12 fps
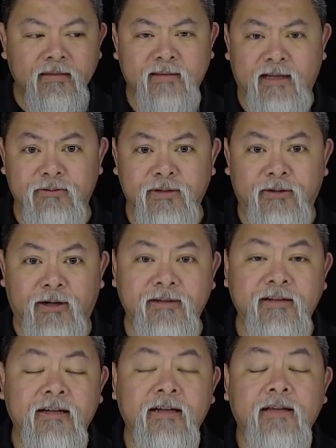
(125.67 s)
now we'll go
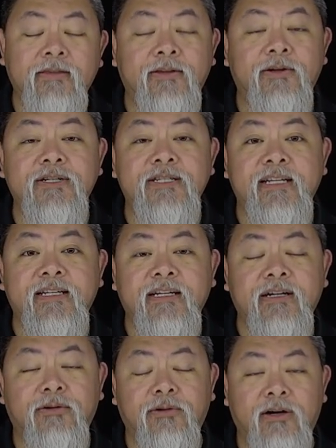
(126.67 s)
on, they're sending
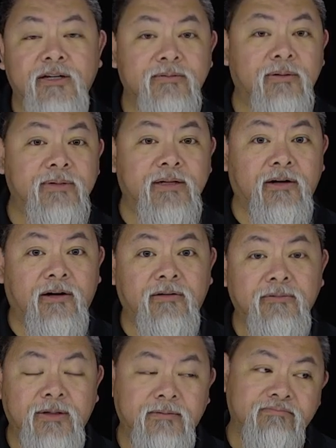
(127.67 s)
across what we call,
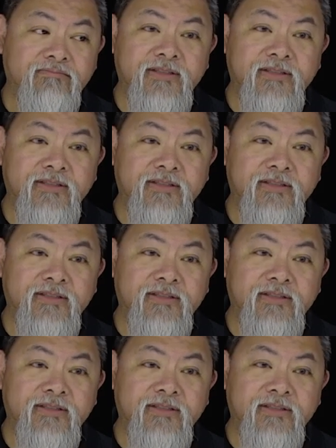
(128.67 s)
well,